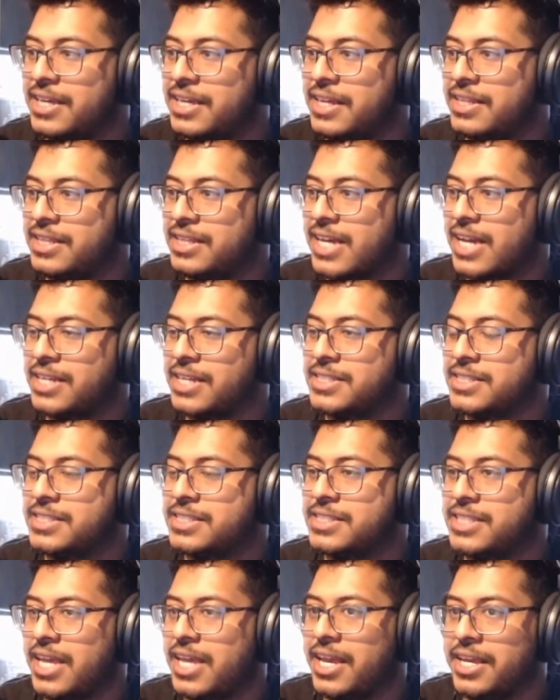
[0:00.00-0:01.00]
That is
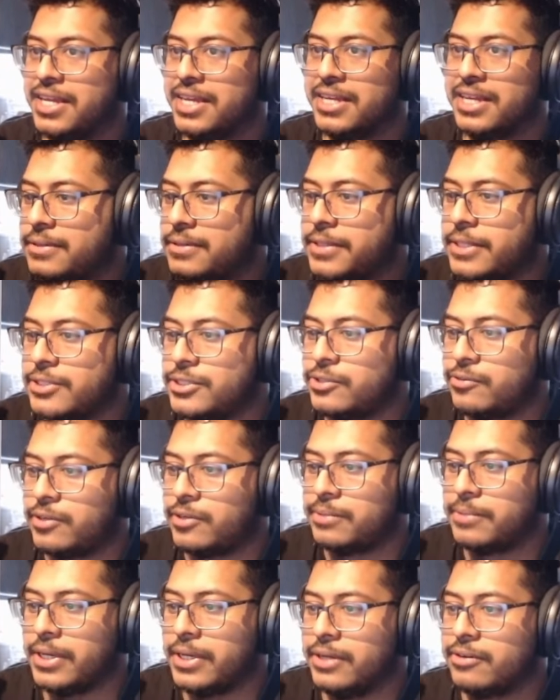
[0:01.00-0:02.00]
insane. How's your Ruan
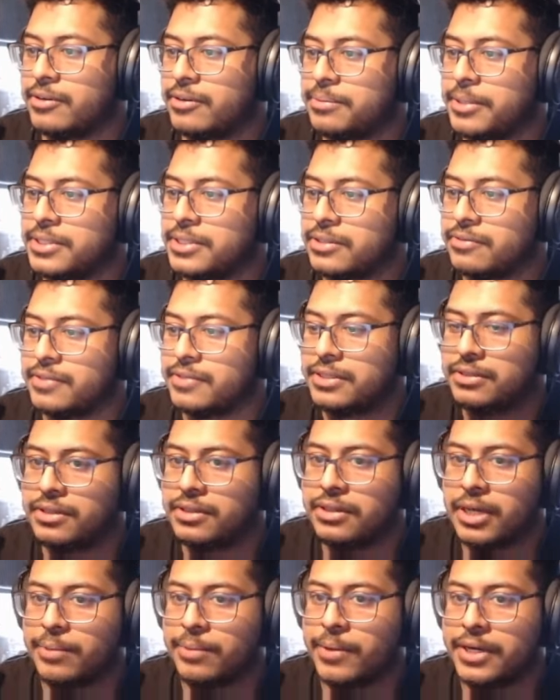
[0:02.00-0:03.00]
Mei? Your Ruan Mei's over
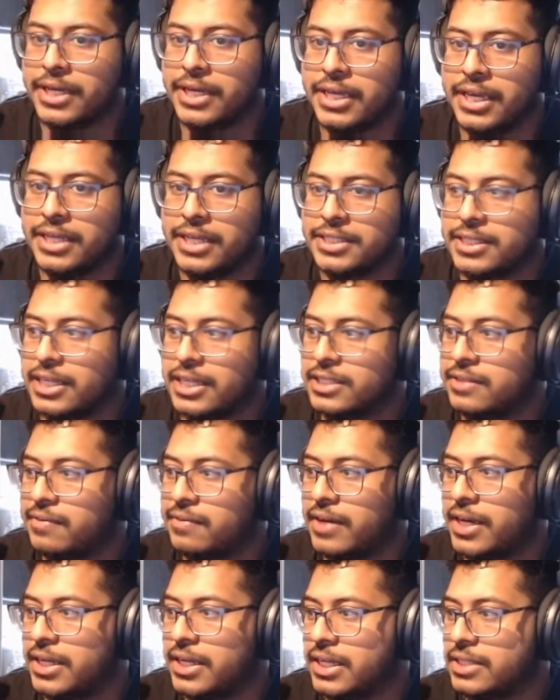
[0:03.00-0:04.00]
one eighty, so that's
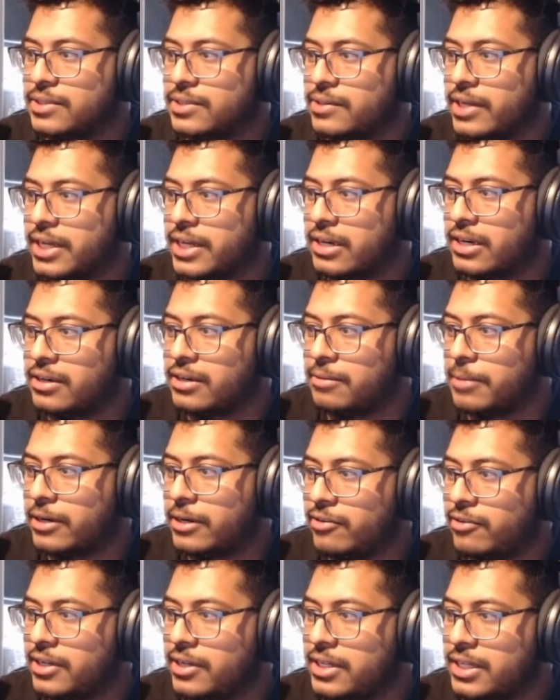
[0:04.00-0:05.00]
fine. That's all I care about,
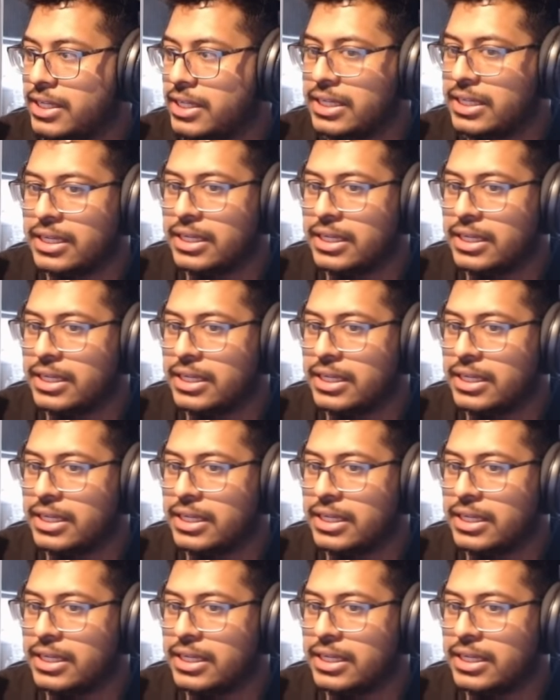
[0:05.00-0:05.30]
really.